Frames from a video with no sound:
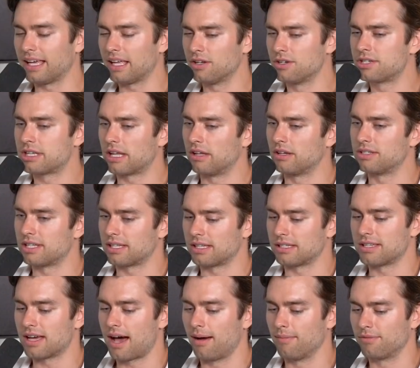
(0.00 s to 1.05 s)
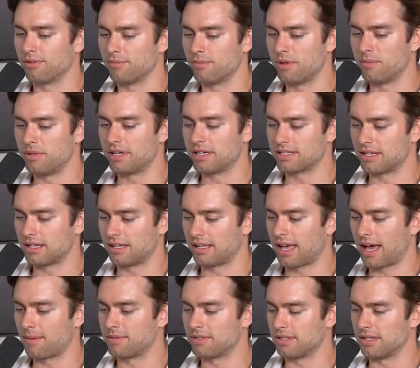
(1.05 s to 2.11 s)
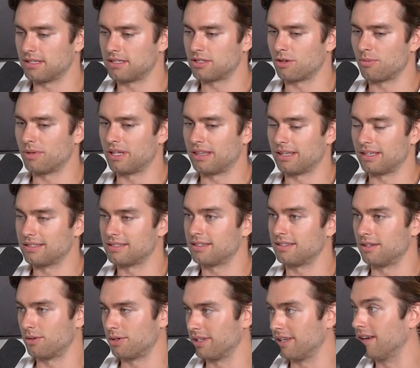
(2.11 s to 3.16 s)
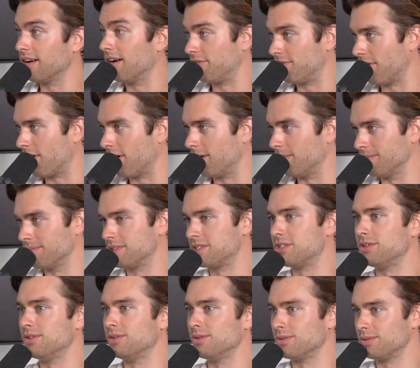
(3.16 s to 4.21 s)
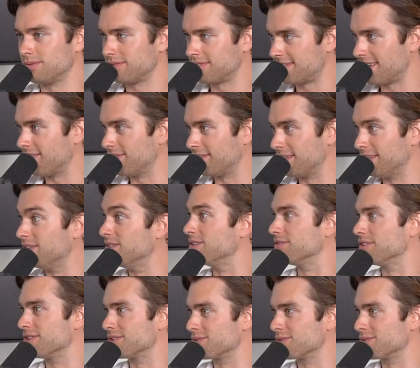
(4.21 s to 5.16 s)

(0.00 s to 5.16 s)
Interstellar is at the top for me because it encapsulates so many things, literally a farm to saving the universe